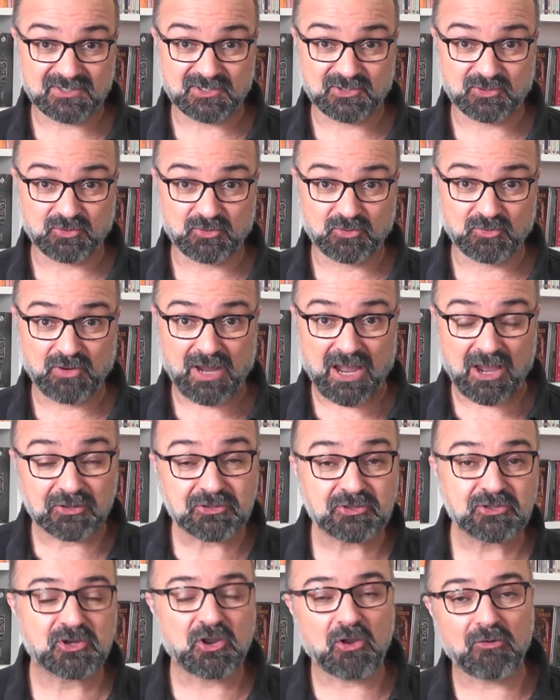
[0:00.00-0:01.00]
to how
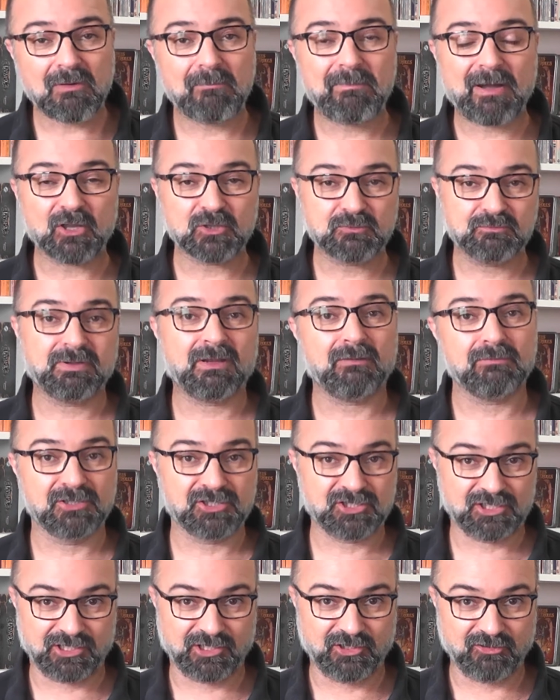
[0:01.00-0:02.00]
to go about
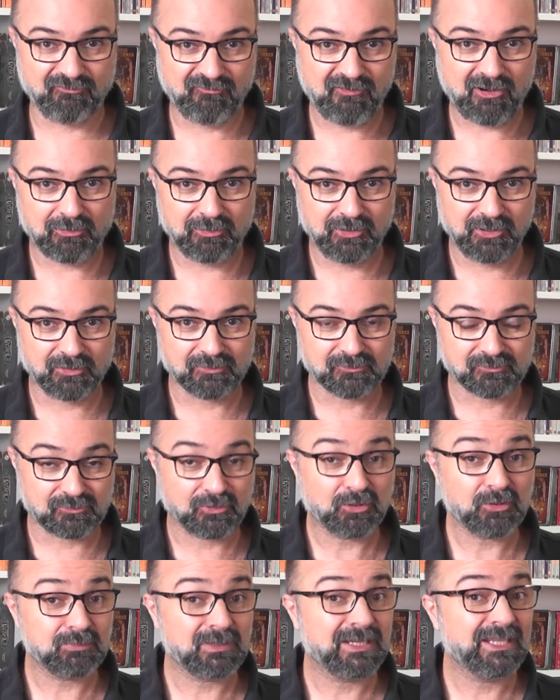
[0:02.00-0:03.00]
publishing your very own
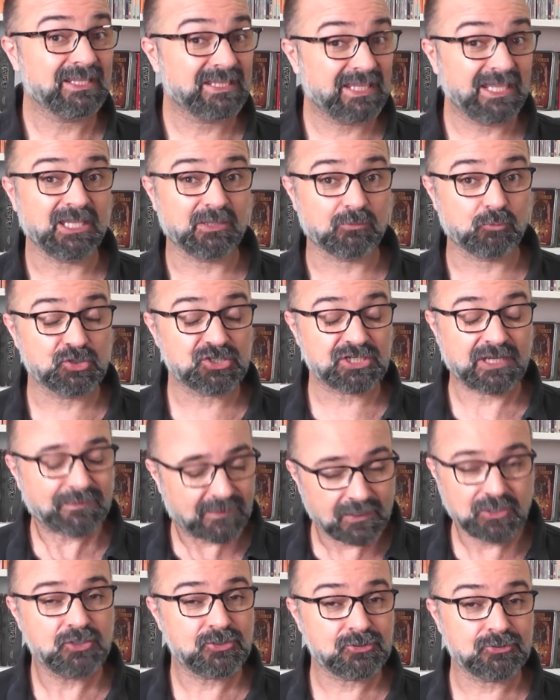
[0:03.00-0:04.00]
role-playing game, which I
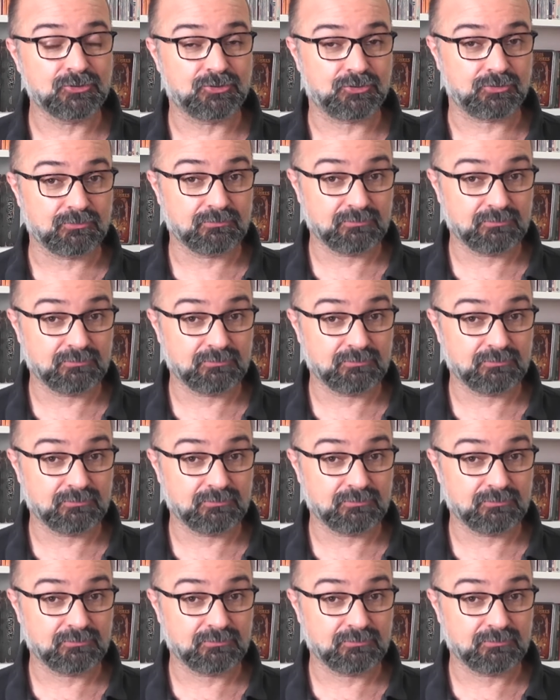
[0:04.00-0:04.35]
think you should do.